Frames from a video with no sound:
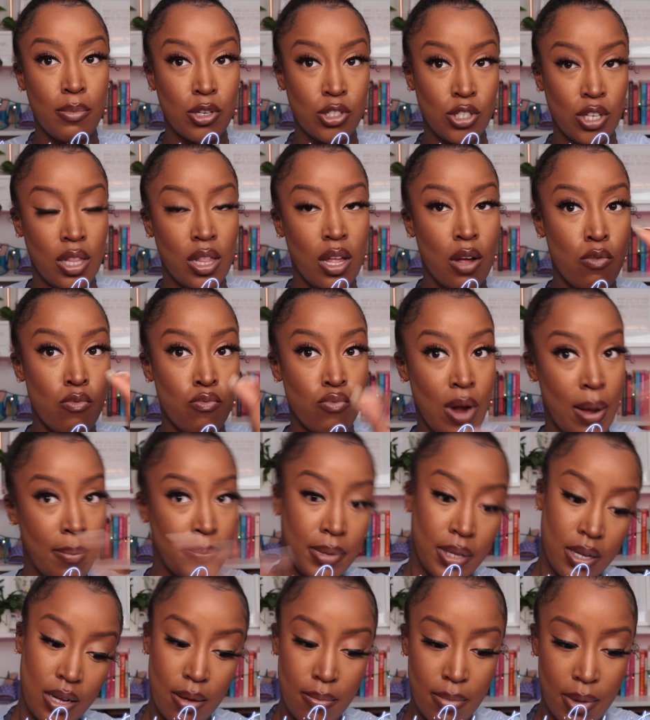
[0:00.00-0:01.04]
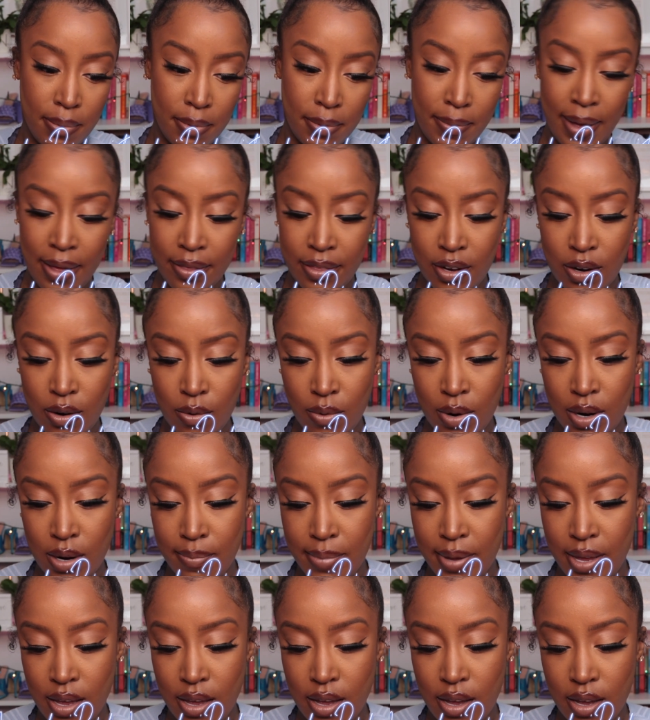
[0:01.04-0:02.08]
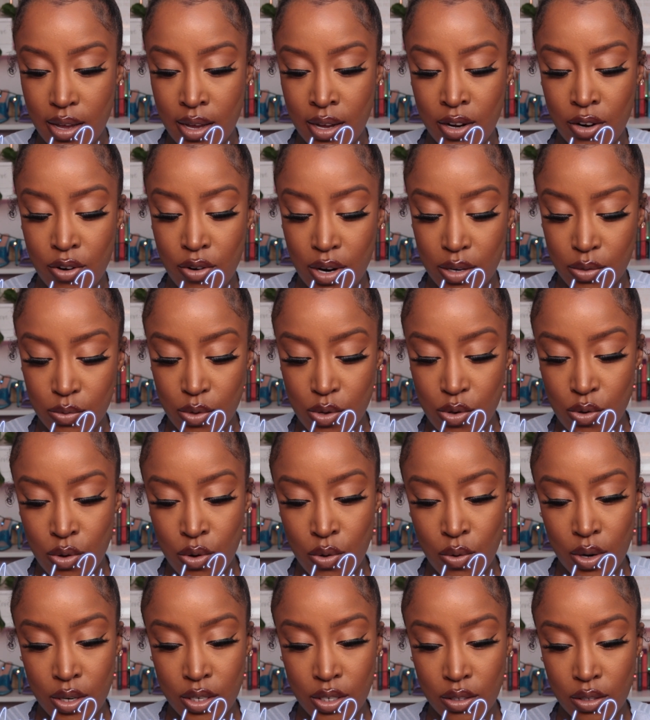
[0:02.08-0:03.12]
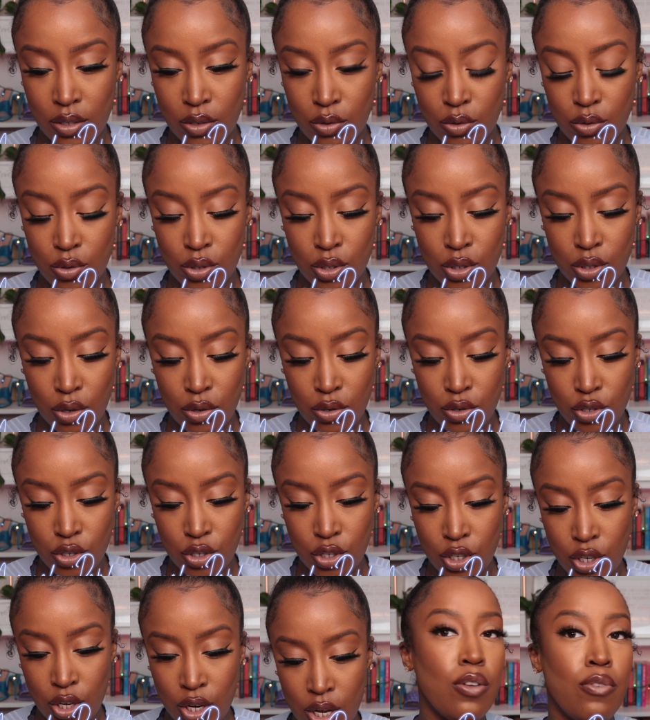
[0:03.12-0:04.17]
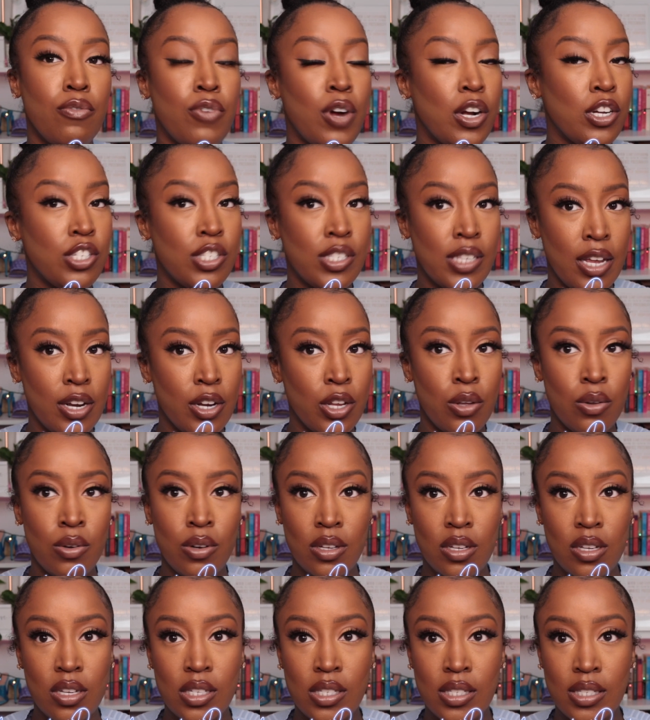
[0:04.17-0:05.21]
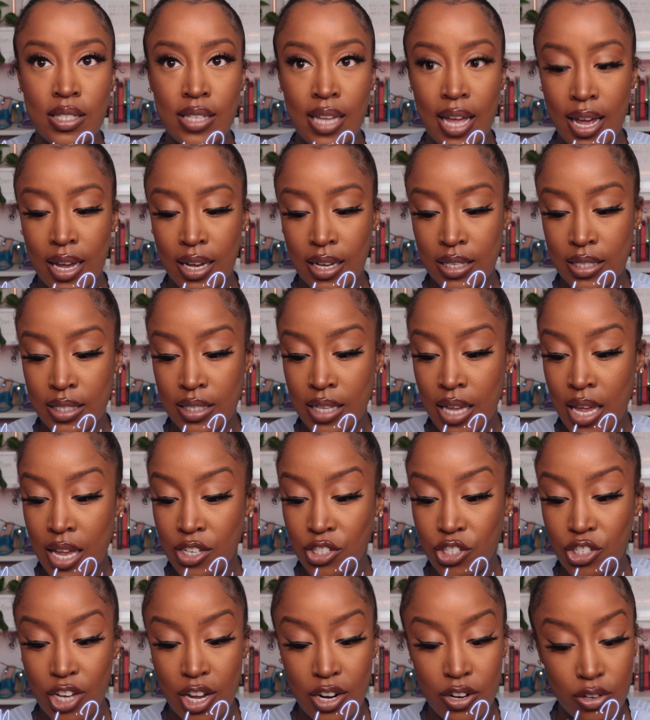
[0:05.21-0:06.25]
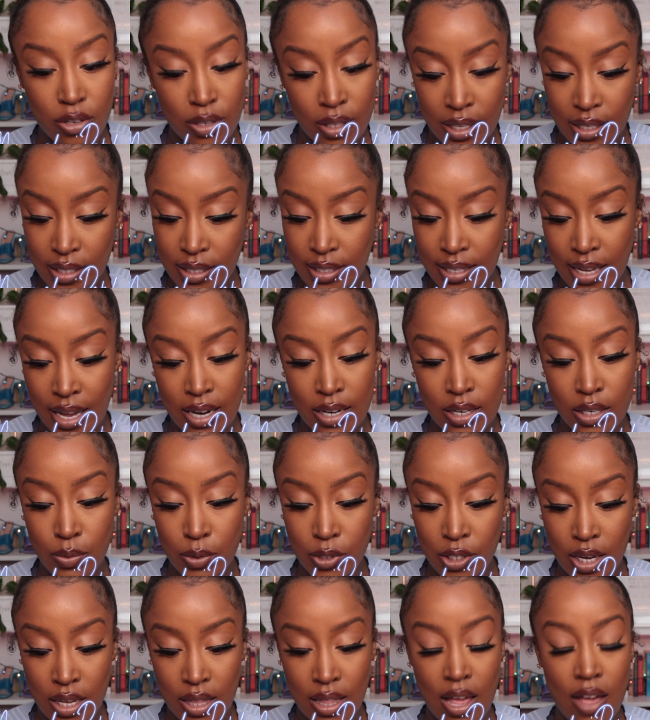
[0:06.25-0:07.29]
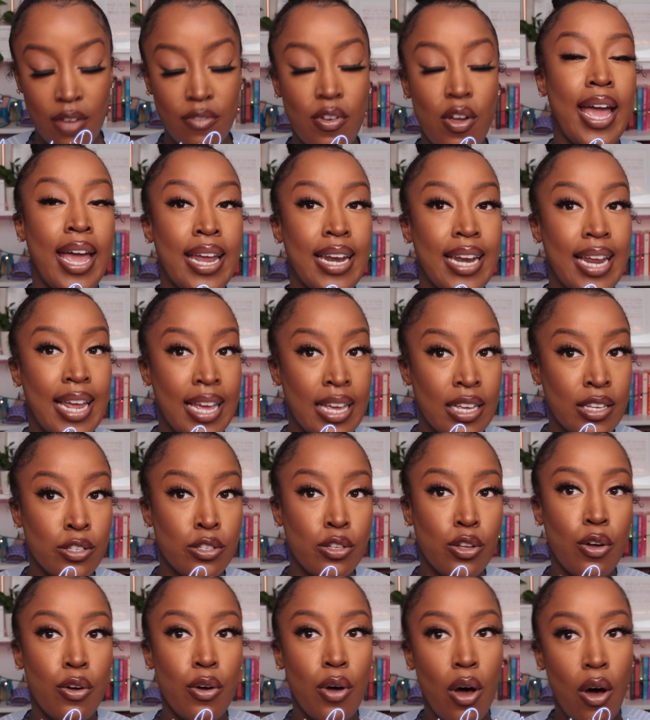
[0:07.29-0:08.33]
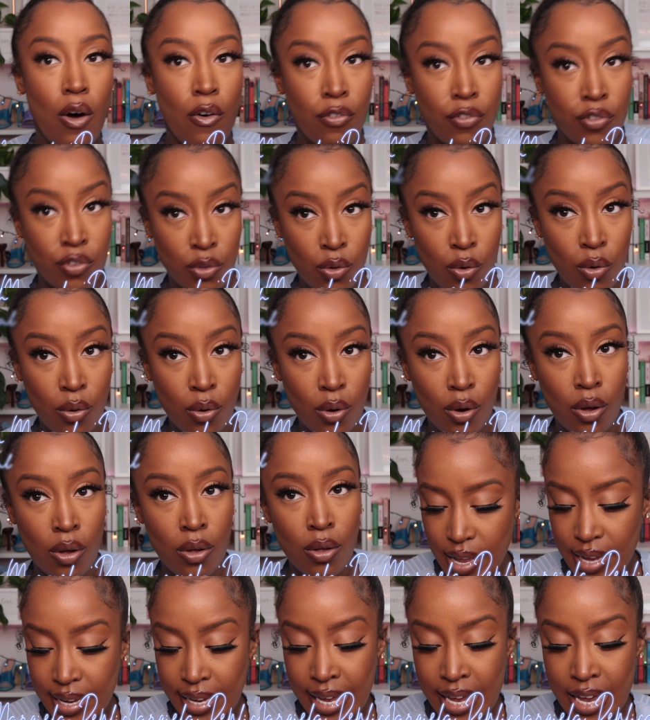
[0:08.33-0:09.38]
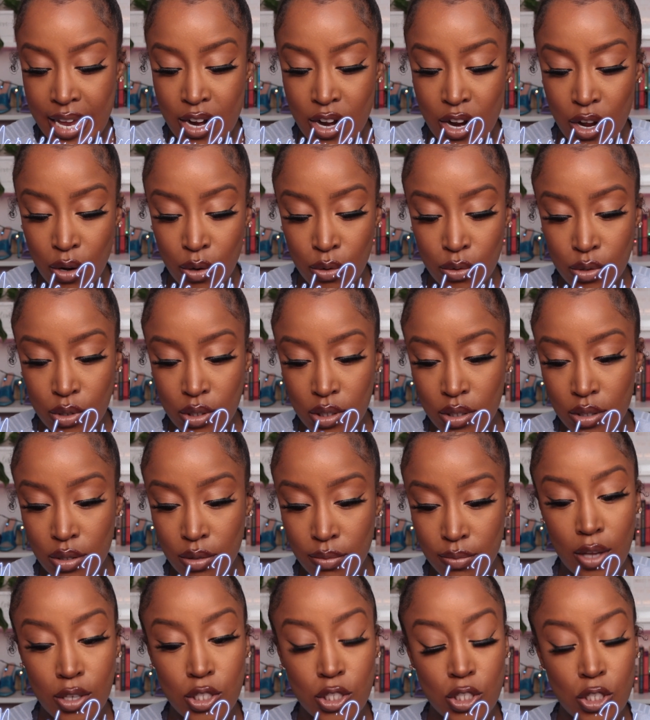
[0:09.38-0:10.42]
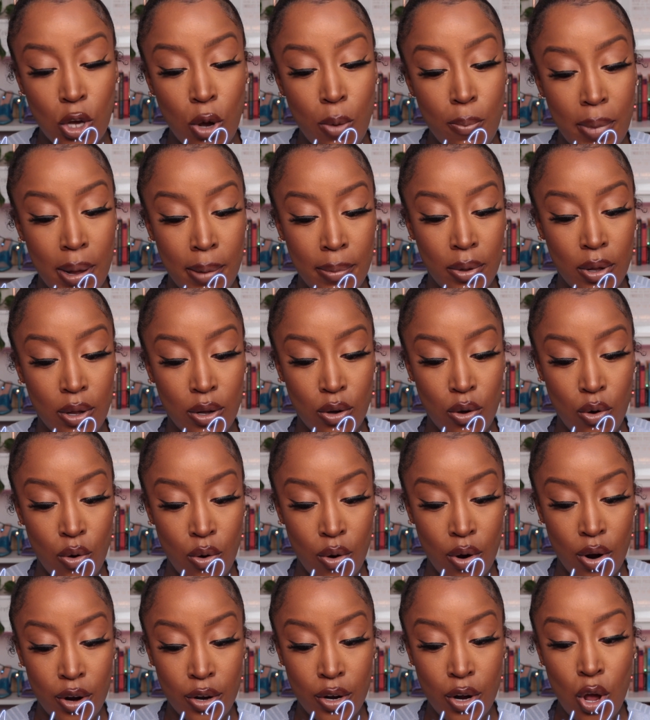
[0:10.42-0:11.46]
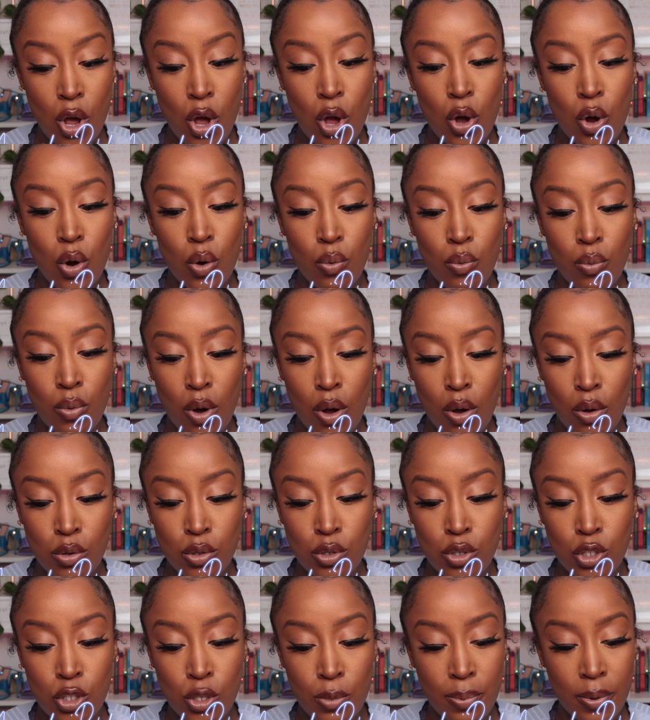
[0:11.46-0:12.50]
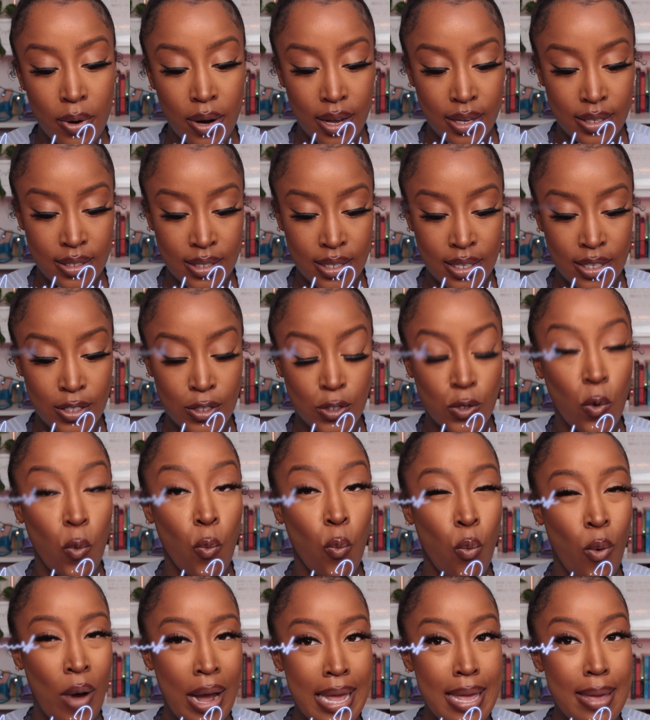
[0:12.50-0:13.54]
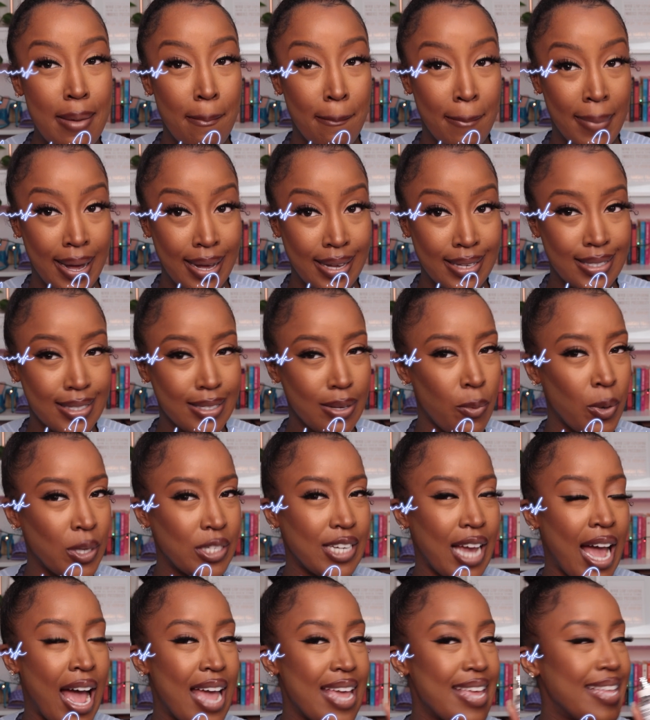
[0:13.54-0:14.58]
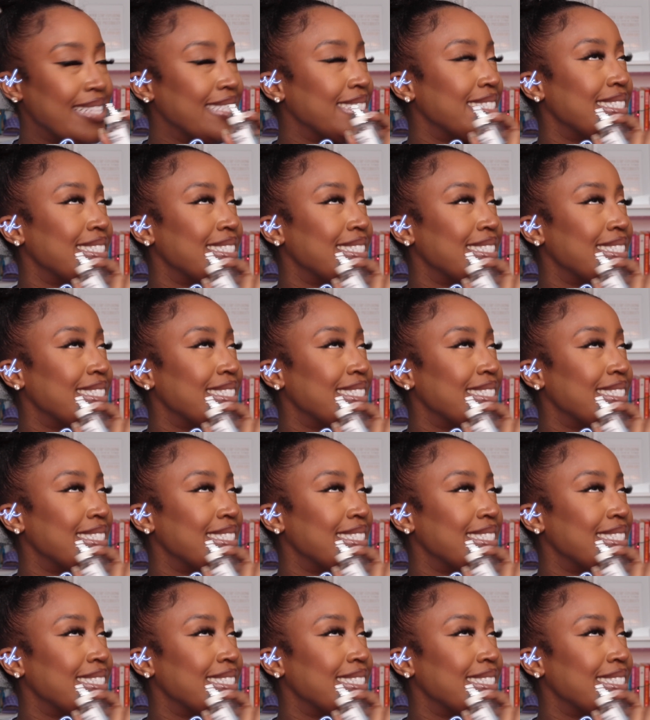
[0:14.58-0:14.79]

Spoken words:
Margiela Replica Bubble Bath. I don't want to be incorrect when you go on your little search. Fresh scent, unisex, genderless scent, which I love. It is floral. Keynotes, soap bubble accord, rose super essence, white musk, which I